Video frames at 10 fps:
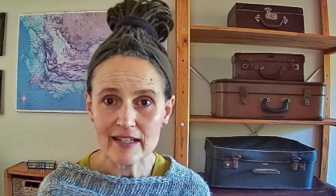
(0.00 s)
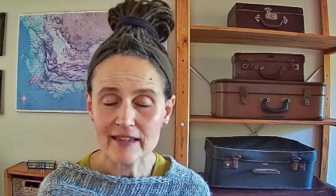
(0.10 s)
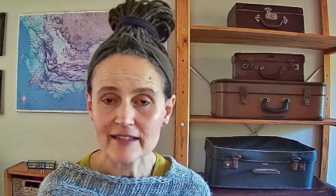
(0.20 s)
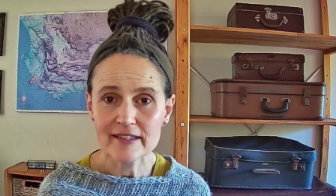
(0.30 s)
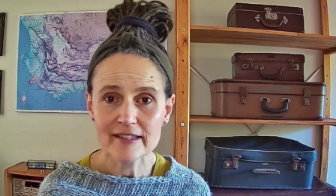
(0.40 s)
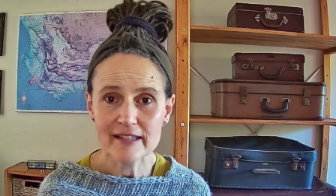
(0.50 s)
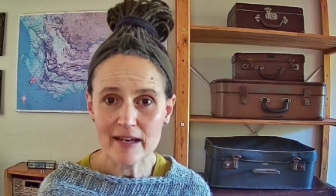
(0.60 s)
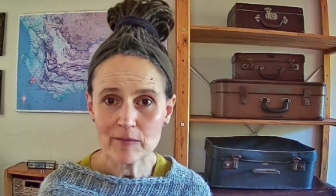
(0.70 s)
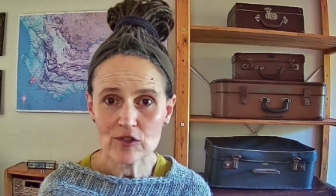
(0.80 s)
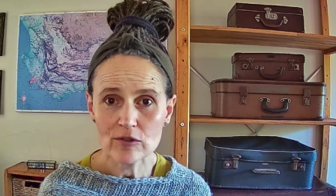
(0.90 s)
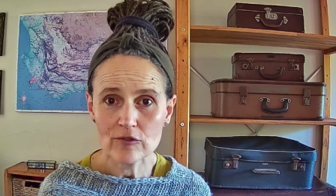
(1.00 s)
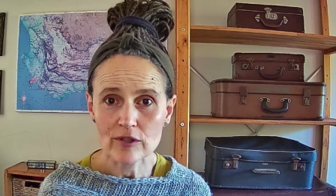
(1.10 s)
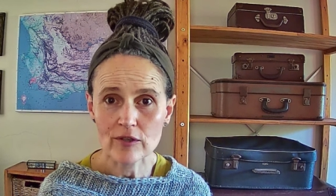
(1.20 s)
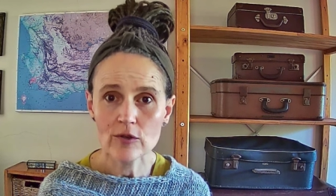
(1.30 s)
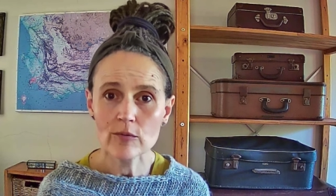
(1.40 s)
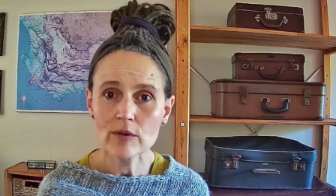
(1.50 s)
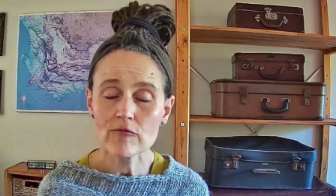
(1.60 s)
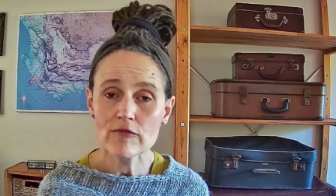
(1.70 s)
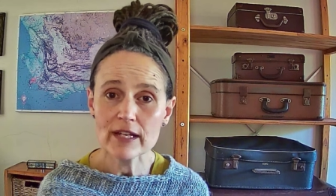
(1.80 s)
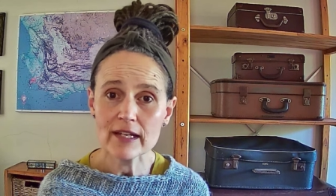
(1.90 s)
these same children who were
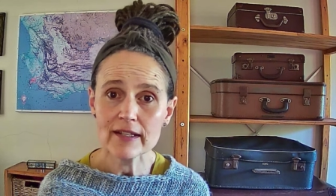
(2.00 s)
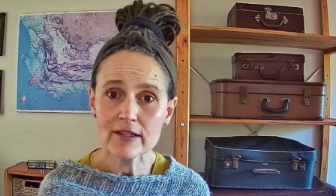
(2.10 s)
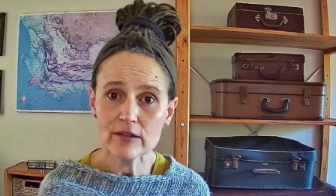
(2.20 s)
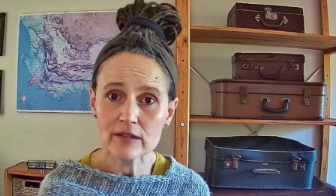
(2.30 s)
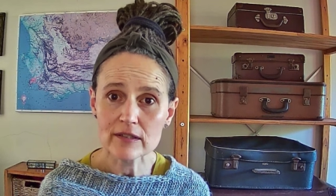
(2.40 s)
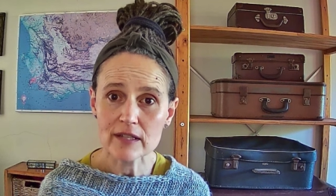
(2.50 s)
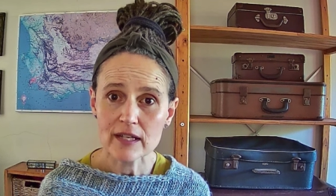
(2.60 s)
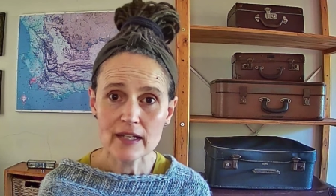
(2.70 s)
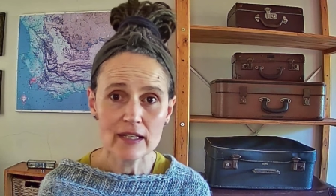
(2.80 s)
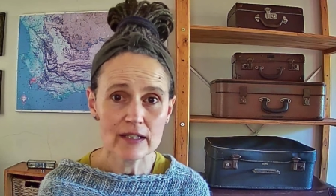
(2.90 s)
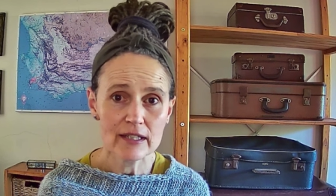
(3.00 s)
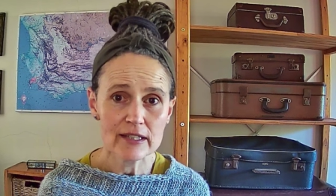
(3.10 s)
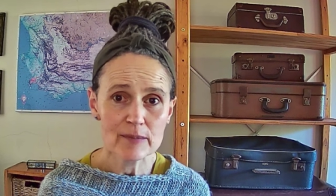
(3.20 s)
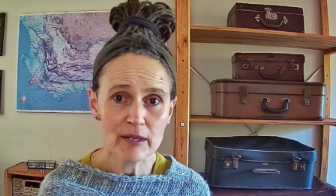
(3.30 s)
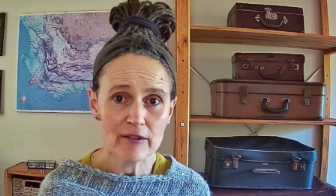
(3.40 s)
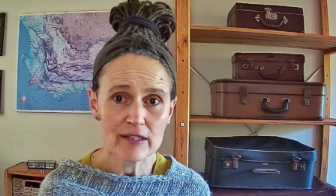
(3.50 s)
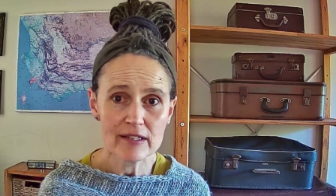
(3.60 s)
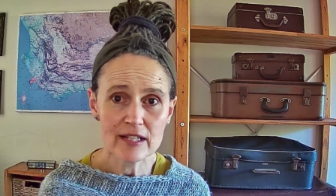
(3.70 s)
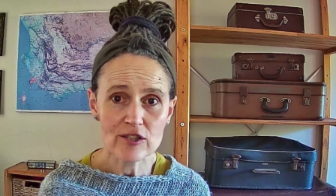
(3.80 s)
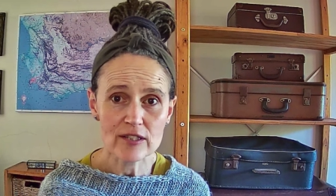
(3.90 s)
really good in the experienced
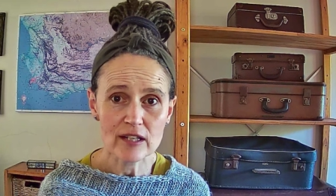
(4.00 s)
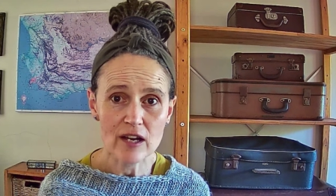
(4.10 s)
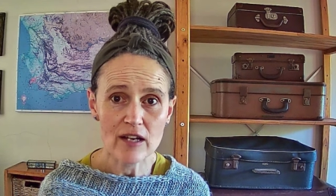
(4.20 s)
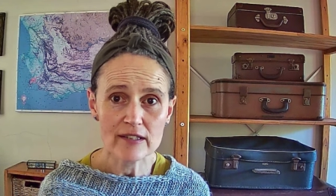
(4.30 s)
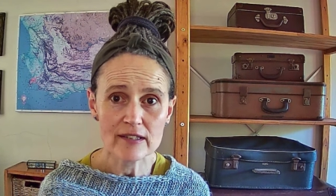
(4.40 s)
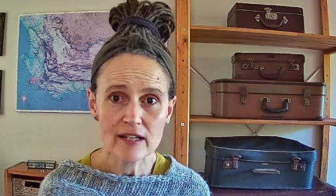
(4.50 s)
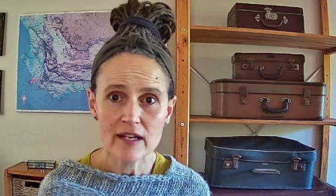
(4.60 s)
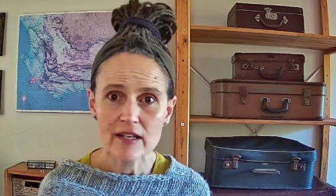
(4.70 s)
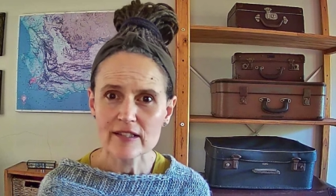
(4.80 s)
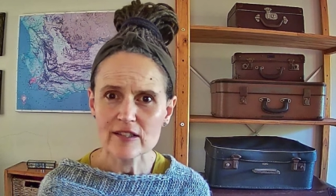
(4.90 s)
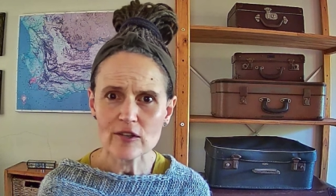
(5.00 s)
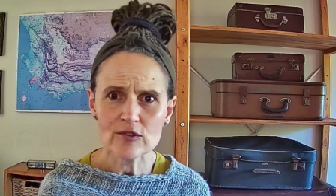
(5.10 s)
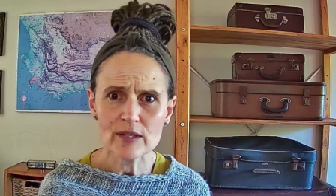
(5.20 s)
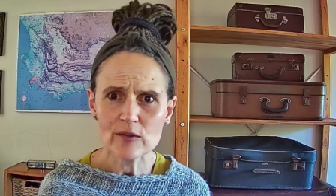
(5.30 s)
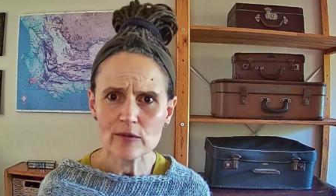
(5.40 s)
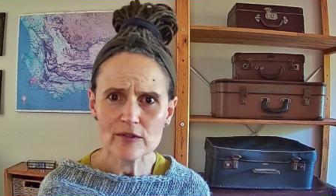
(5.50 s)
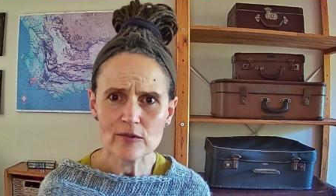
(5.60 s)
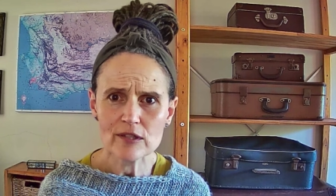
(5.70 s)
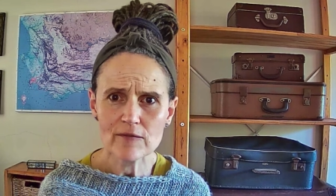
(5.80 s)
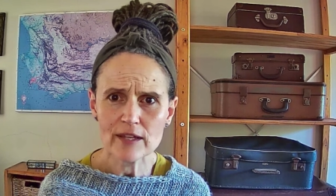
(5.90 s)
teacher's class start doing all sorts
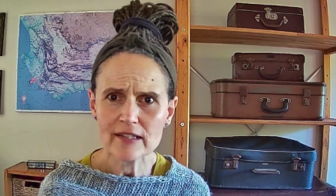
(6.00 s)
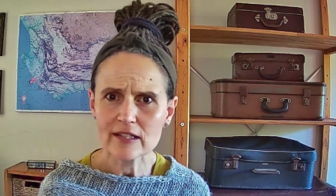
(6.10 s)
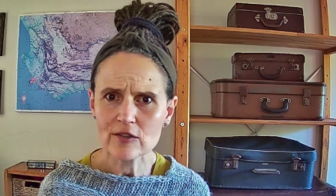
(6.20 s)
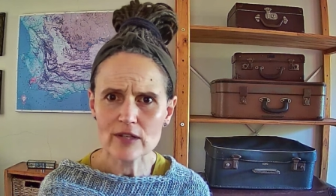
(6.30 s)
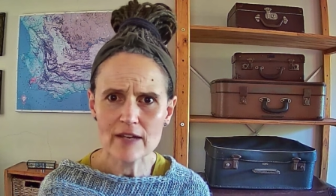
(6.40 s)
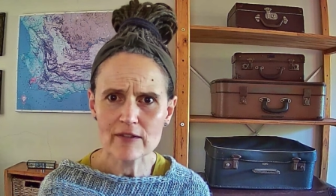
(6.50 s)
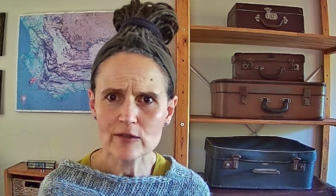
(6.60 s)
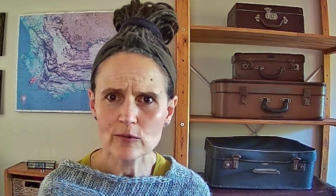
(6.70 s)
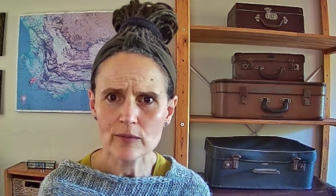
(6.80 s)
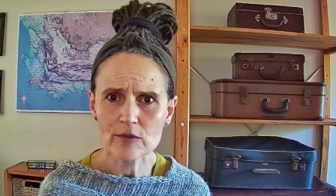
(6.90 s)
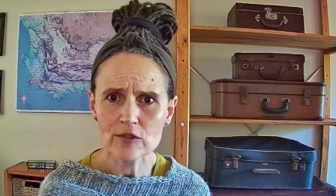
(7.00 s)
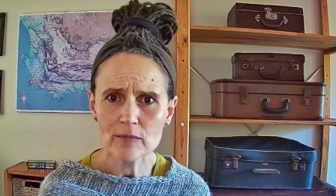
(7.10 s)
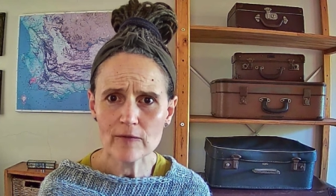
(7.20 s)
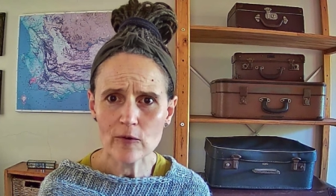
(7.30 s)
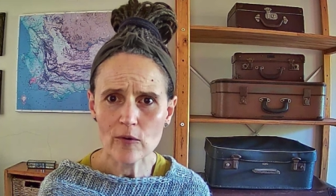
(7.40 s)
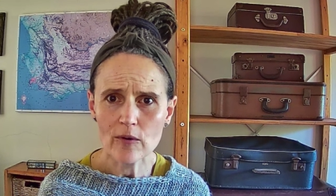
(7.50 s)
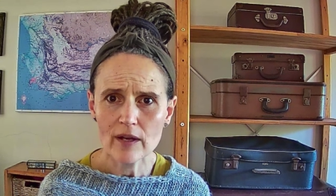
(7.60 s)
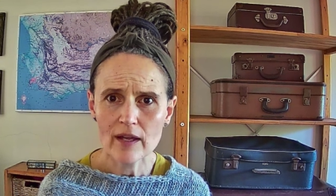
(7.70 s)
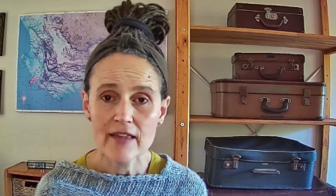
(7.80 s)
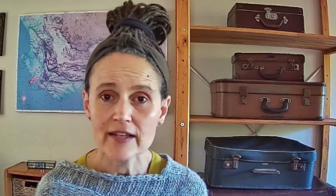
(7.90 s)
of things that you never saw them do before.
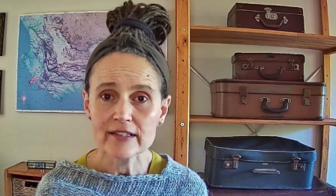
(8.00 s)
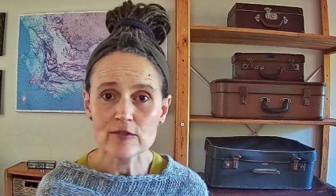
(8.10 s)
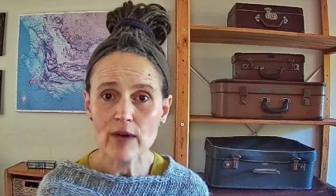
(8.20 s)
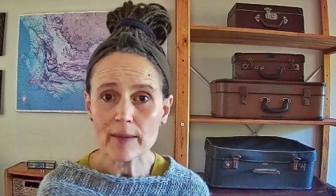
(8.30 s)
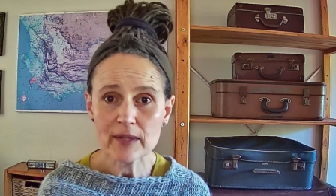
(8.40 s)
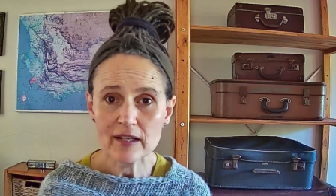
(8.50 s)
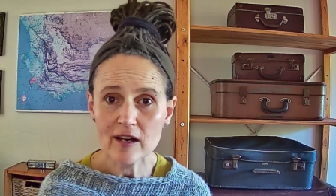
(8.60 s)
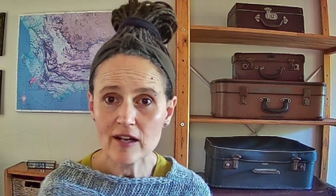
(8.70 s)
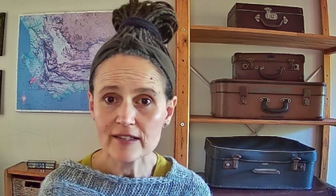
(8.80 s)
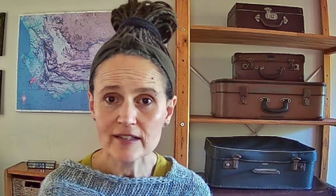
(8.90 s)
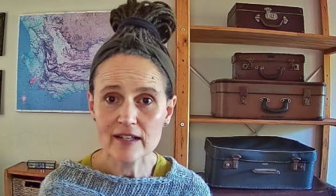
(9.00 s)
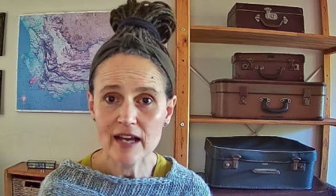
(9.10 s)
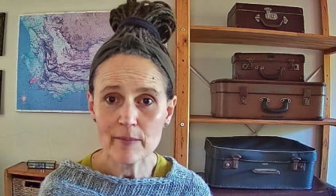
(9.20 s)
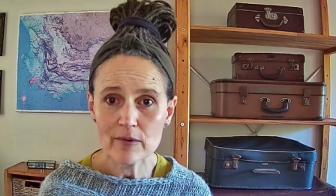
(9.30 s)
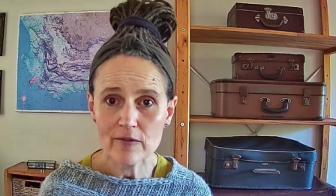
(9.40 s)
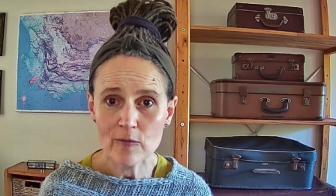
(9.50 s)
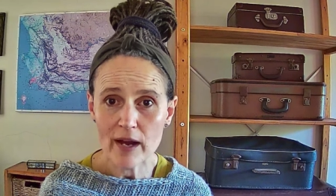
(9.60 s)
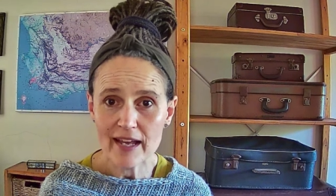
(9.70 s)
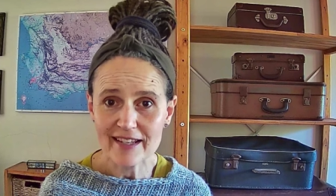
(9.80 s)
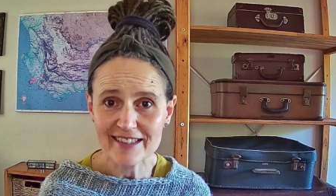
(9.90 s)
They disrupt the class in a number of
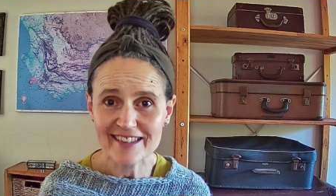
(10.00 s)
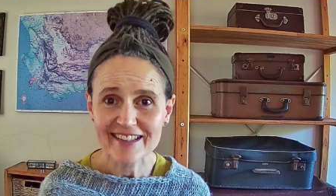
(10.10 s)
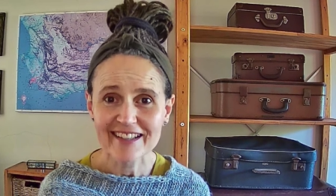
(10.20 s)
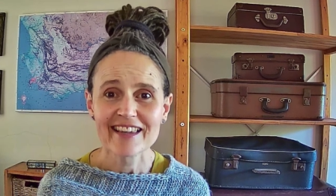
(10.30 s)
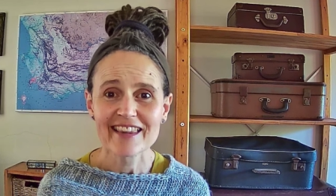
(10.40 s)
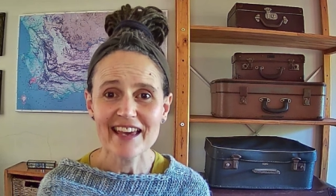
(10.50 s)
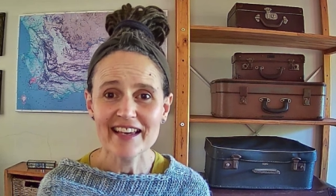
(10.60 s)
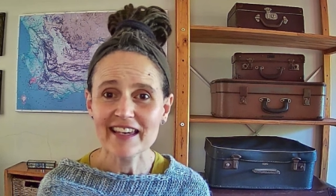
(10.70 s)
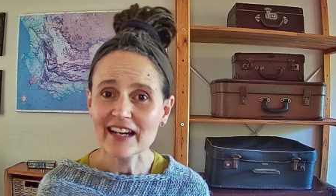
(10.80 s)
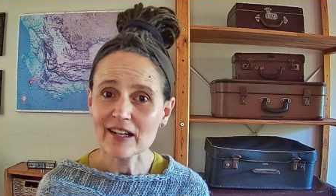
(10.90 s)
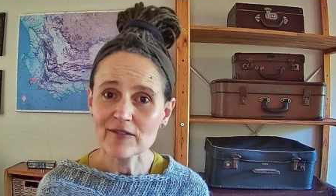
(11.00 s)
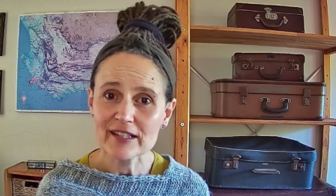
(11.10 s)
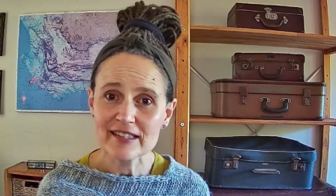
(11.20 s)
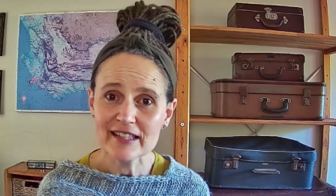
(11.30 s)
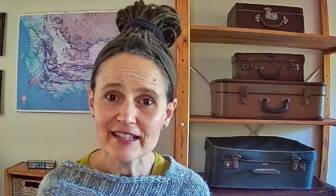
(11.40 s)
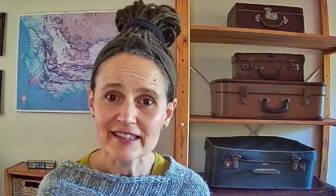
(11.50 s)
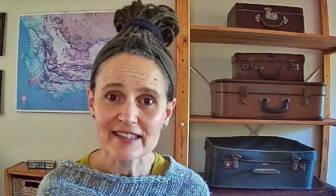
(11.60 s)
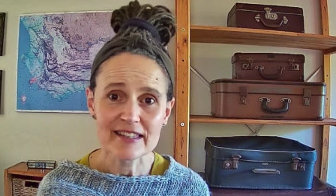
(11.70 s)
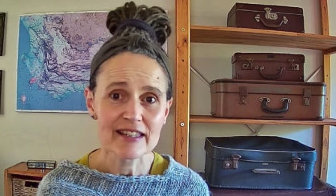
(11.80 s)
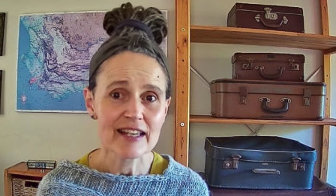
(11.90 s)
ways. They get out of their
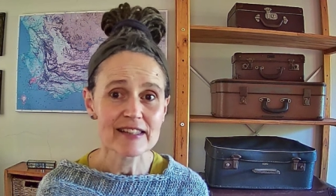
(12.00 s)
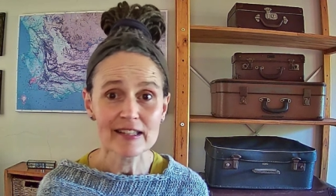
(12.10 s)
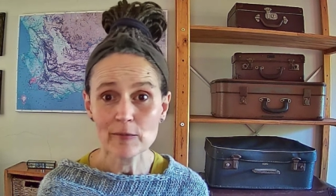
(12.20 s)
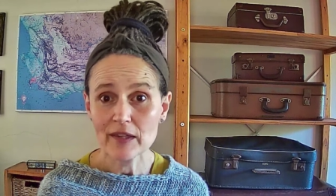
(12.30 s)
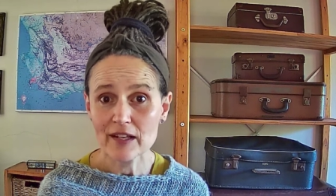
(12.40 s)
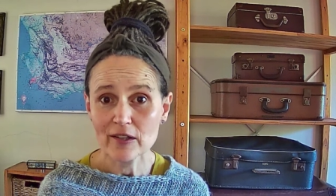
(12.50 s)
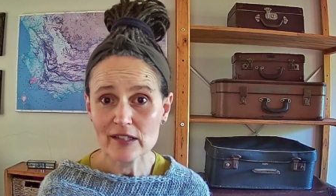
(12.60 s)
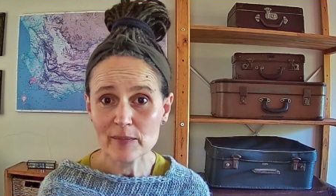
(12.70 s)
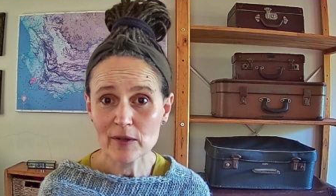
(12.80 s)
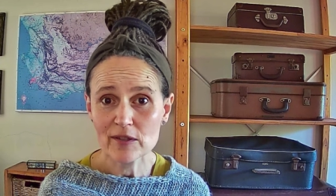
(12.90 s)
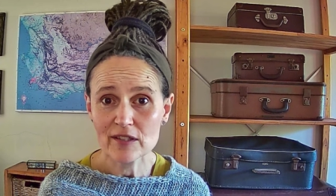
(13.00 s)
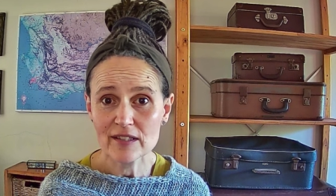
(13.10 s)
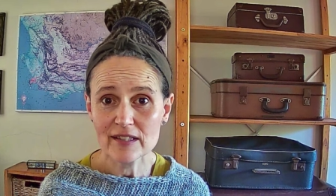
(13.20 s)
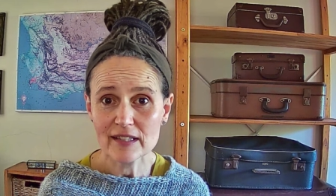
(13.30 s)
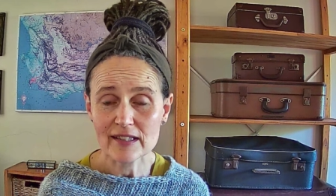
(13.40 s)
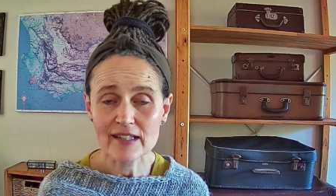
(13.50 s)
seats. They sit where they're not supposed to sit.